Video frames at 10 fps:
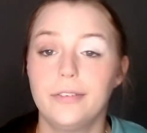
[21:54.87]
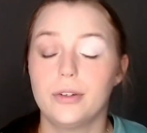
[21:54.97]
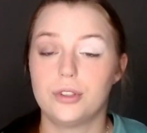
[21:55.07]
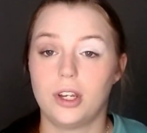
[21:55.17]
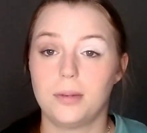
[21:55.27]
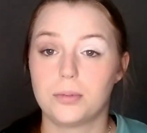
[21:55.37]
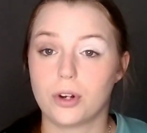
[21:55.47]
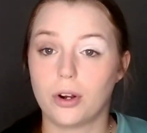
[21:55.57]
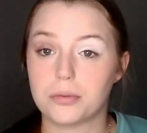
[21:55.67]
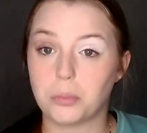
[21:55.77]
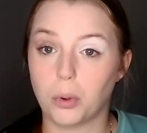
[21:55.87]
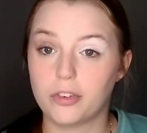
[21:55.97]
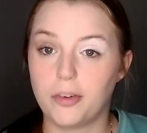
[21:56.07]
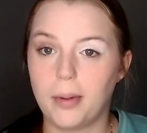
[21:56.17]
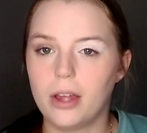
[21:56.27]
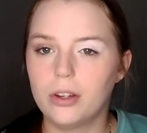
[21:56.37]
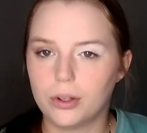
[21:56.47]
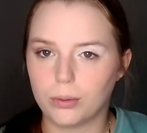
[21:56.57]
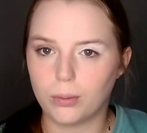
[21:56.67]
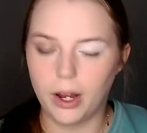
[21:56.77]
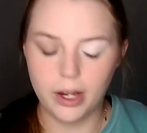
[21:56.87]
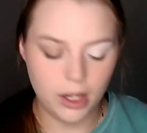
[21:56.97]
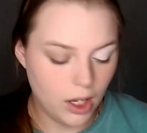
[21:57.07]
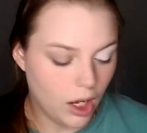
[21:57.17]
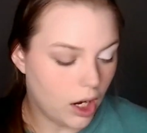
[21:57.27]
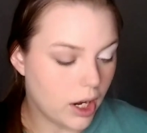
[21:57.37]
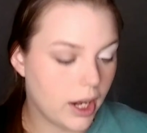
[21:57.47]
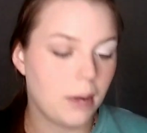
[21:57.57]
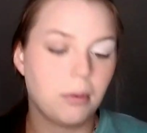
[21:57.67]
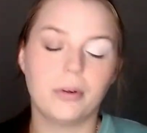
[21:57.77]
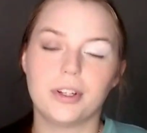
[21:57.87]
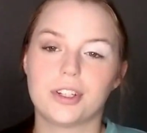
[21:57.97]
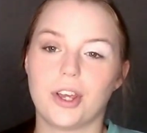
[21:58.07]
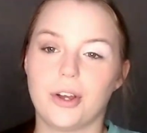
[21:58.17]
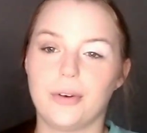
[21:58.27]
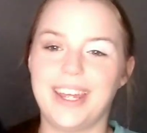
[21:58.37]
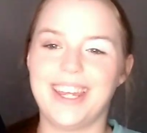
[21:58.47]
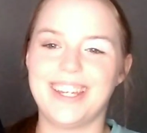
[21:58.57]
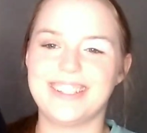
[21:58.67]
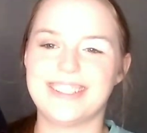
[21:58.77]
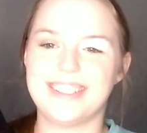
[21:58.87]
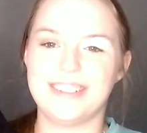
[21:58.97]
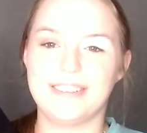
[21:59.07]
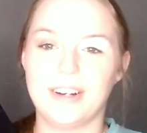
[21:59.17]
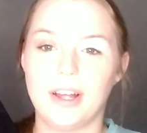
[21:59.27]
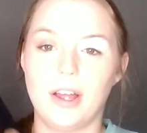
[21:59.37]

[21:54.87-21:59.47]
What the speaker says: The James Charles Morphe palette, you're right. Alright, I'm going to go into,